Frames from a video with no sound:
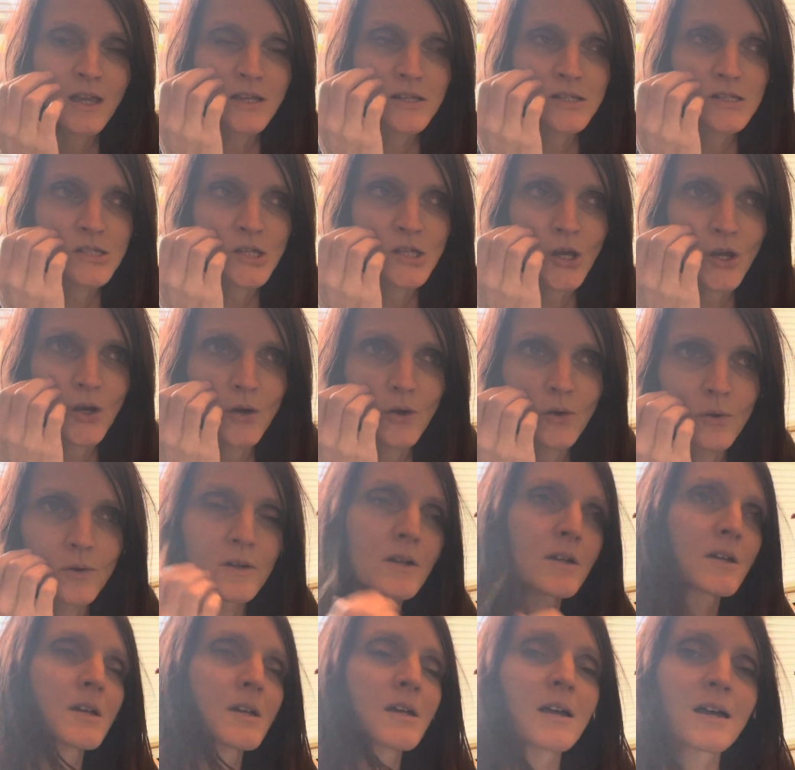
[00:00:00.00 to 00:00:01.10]
So
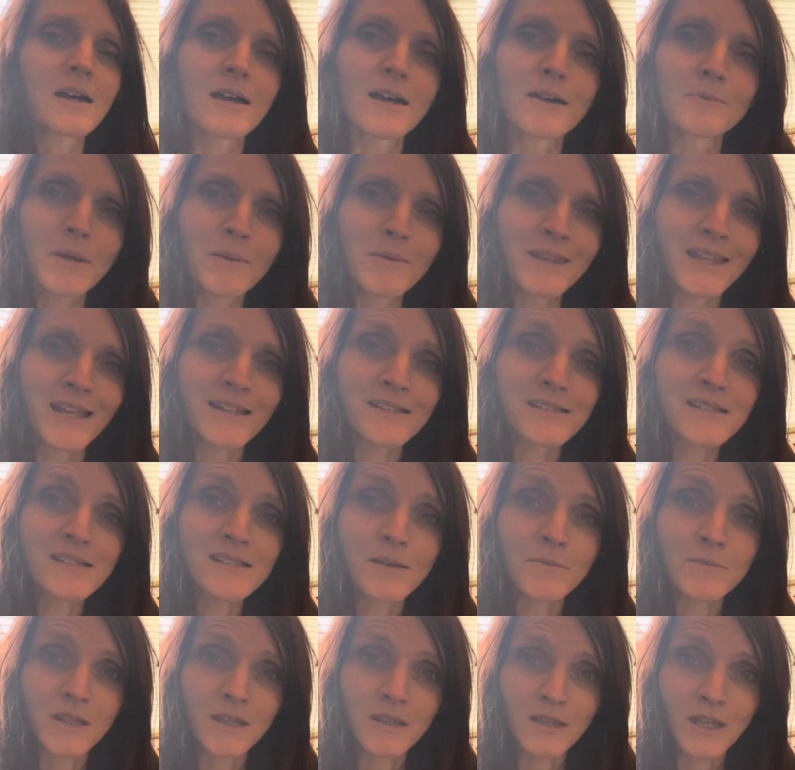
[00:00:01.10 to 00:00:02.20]
uh, maybe that's
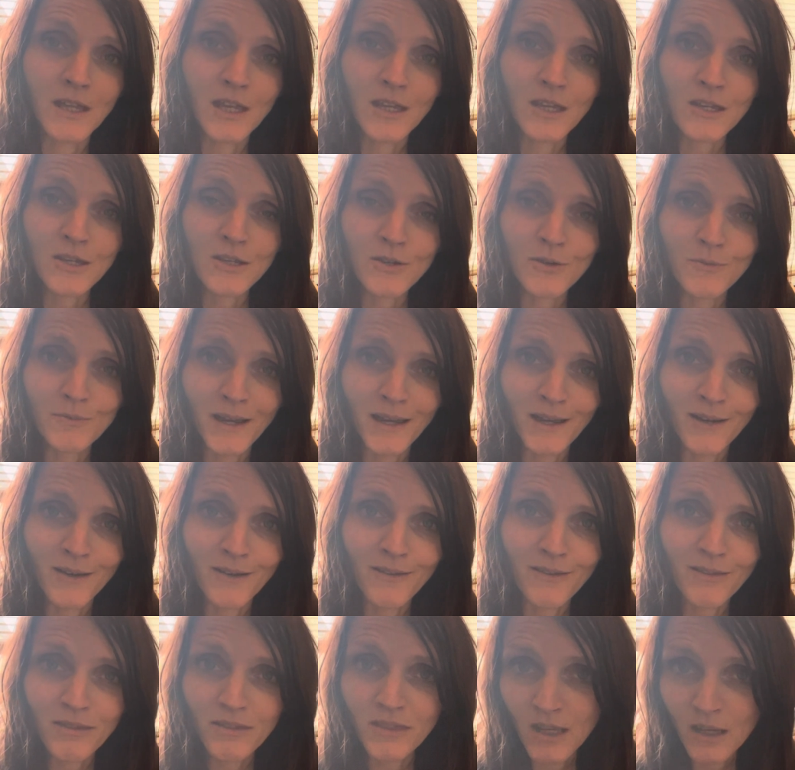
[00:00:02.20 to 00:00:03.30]
something that you might
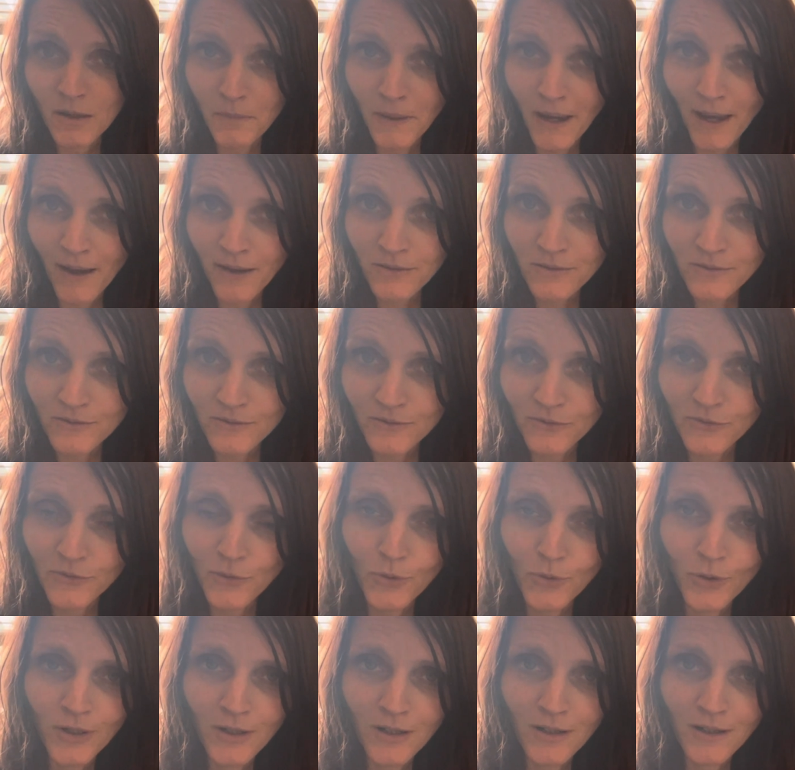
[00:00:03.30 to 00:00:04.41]
think about
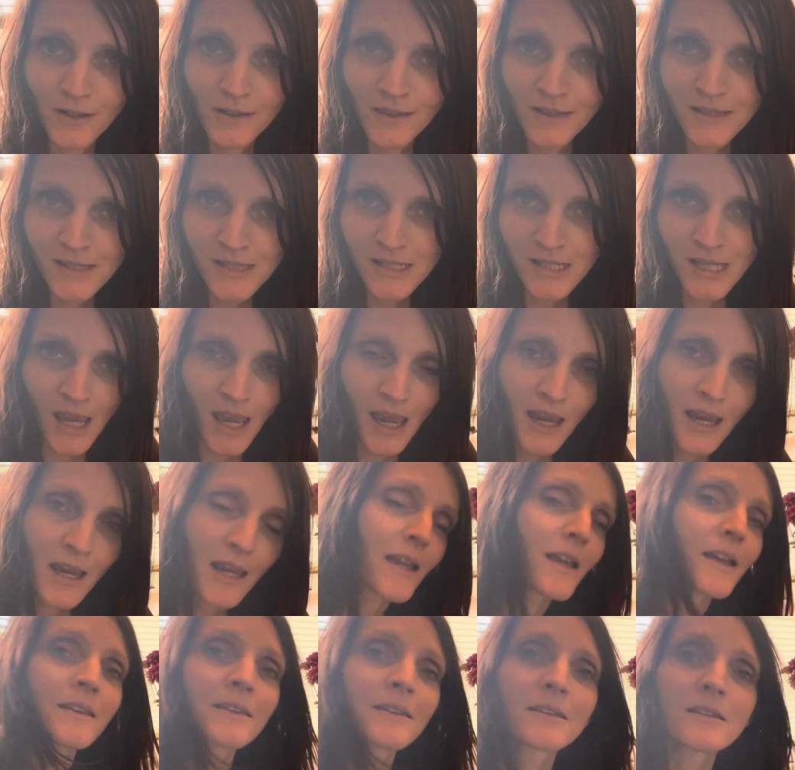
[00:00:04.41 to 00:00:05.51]
for this day
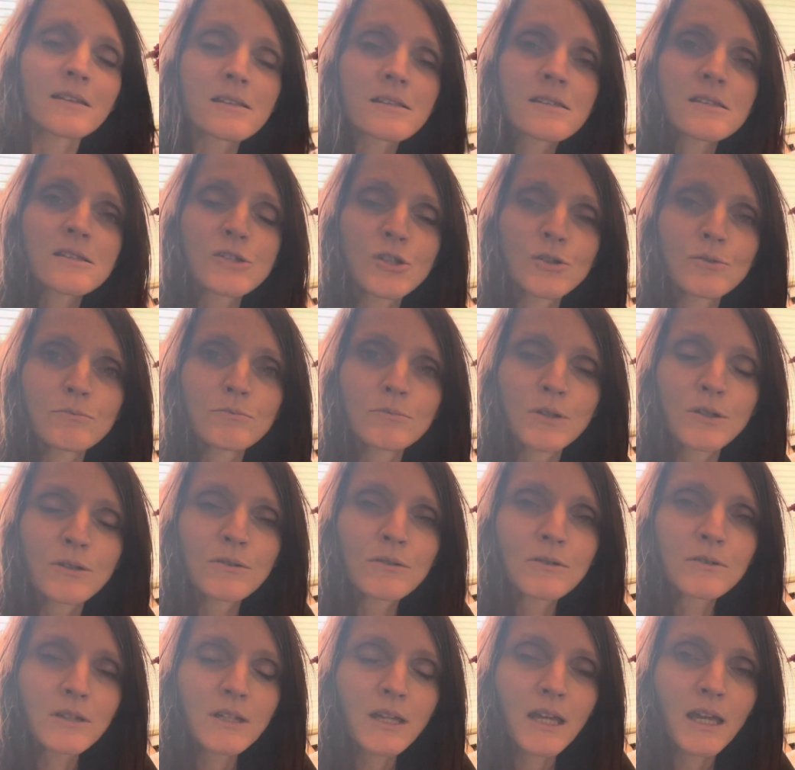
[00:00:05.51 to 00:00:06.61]
and this new
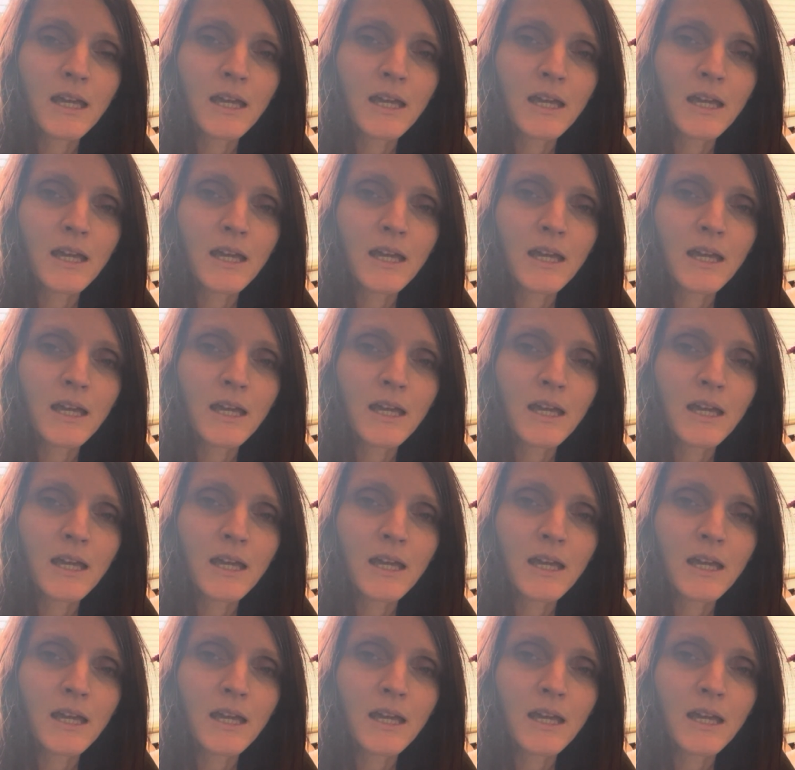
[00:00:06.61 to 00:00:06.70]
moon.